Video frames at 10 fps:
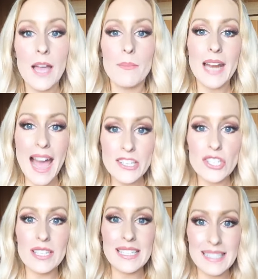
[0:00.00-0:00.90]
but
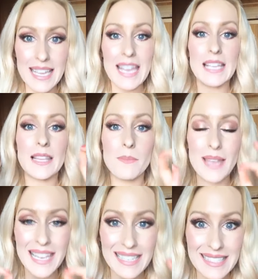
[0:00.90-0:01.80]
actually seeing them
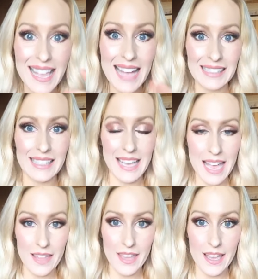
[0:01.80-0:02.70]
exactly
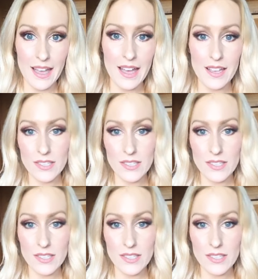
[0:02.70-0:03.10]
how they are.